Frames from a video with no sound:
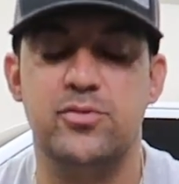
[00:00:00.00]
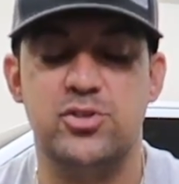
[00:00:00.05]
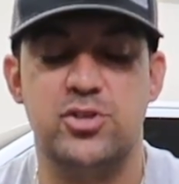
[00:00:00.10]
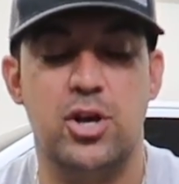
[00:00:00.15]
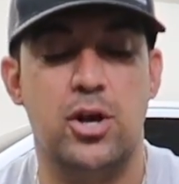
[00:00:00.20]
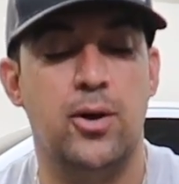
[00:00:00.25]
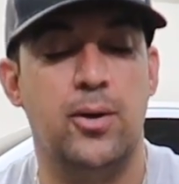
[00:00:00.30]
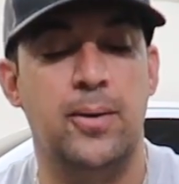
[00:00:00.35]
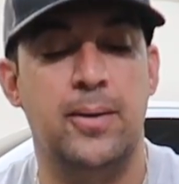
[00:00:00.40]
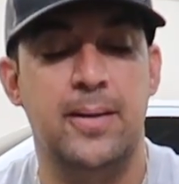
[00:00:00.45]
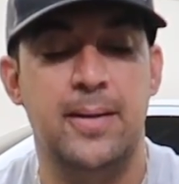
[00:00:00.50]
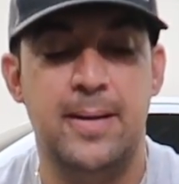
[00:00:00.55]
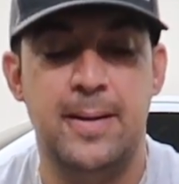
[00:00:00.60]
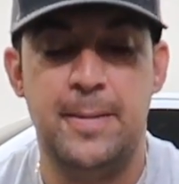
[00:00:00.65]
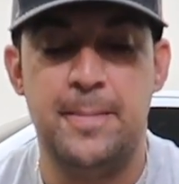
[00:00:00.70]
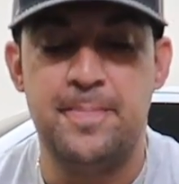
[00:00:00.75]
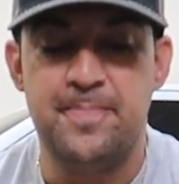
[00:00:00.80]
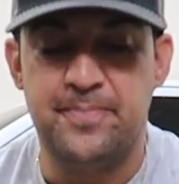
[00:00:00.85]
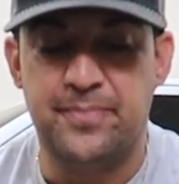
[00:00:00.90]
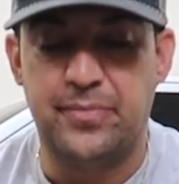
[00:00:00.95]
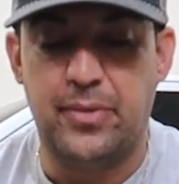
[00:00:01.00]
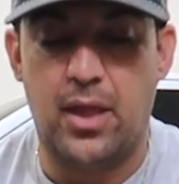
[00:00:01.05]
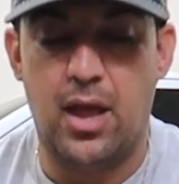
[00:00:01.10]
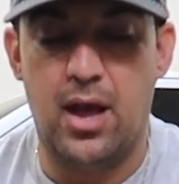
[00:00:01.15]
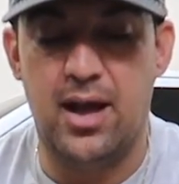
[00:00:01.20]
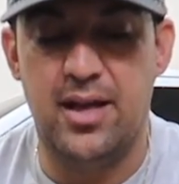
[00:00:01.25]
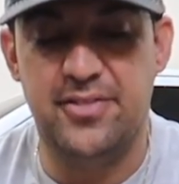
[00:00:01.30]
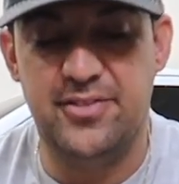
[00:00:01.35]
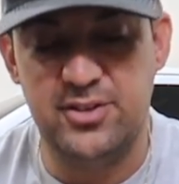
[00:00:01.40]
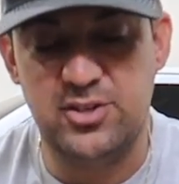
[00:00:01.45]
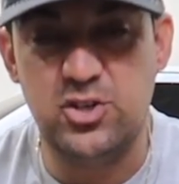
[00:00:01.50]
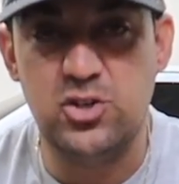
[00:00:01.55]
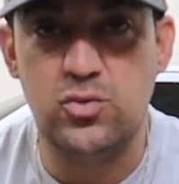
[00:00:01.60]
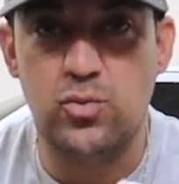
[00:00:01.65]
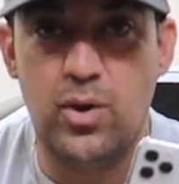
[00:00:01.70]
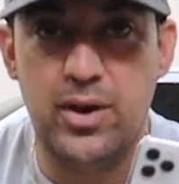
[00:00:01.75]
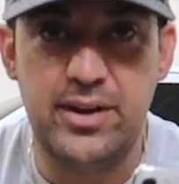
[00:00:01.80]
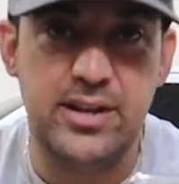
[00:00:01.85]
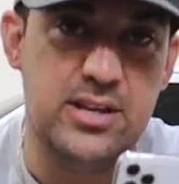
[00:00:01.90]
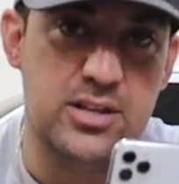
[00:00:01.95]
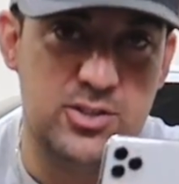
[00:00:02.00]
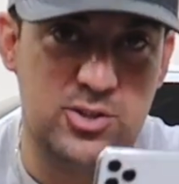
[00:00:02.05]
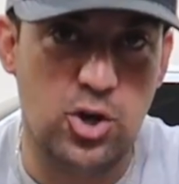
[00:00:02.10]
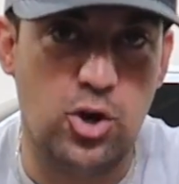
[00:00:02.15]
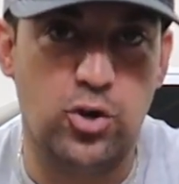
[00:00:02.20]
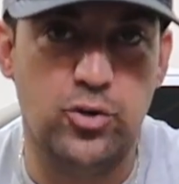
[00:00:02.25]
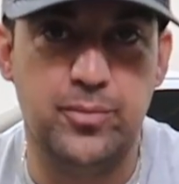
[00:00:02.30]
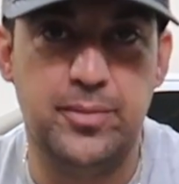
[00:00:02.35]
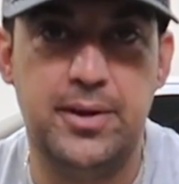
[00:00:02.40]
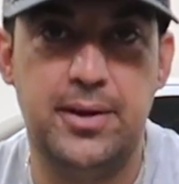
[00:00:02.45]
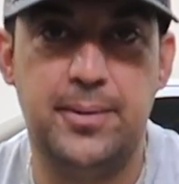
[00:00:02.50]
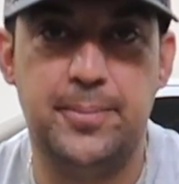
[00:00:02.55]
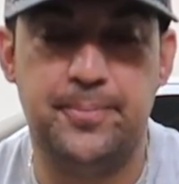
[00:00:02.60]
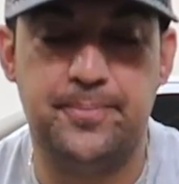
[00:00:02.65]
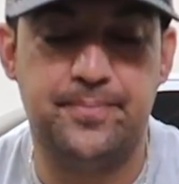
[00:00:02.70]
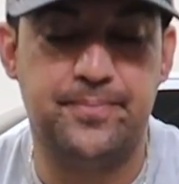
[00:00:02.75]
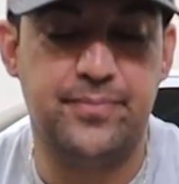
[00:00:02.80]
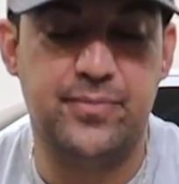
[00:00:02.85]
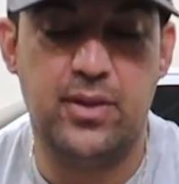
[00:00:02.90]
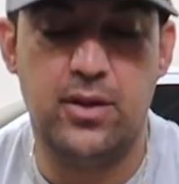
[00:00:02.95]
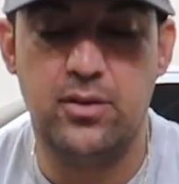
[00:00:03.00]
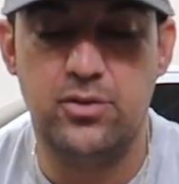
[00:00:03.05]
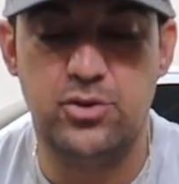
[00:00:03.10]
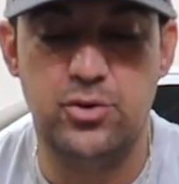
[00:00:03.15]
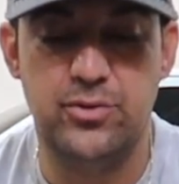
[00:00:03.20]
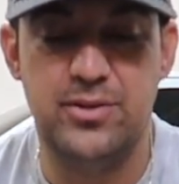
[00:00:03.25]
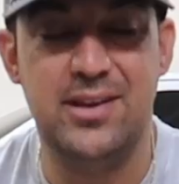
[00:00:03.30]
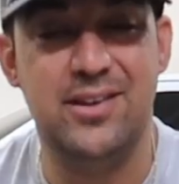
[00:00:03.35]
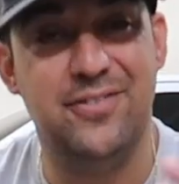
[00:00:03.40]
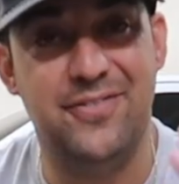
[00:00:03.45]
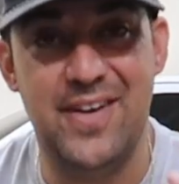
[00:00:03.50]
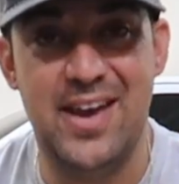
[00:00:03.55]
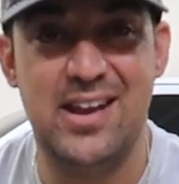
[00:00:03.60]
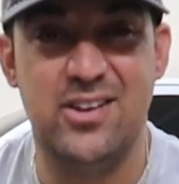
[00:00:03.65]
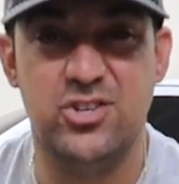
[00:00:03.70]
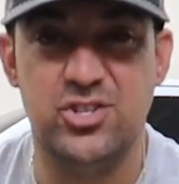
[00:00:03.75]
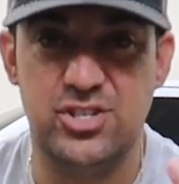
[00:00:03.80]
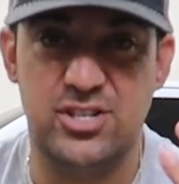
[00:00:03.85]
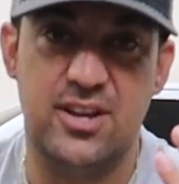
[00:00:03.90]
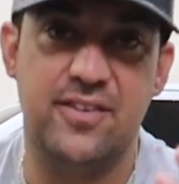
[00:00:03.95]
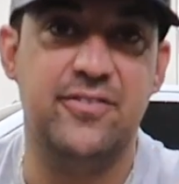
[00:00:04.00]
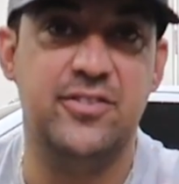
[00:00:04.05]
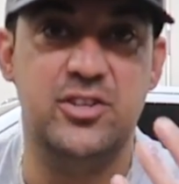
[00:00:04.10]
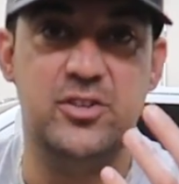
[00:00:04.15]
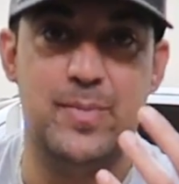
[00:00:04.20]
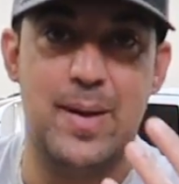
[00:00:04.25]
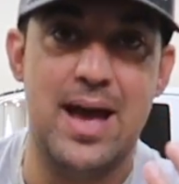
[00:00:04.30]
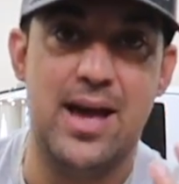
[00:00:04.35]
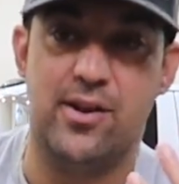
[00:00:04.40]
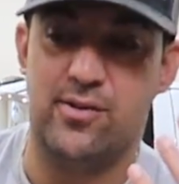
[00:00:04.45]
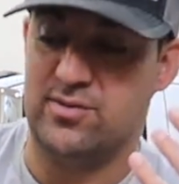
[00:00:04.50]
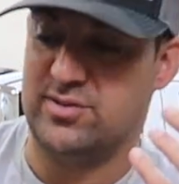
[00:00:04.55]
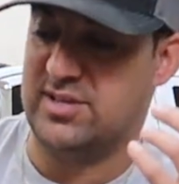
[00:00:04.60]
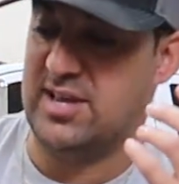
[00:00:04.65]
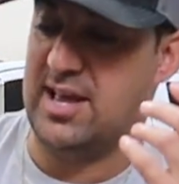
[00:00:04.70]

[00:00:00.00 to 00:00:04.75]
So this is what he told me to the advantages of these batteries.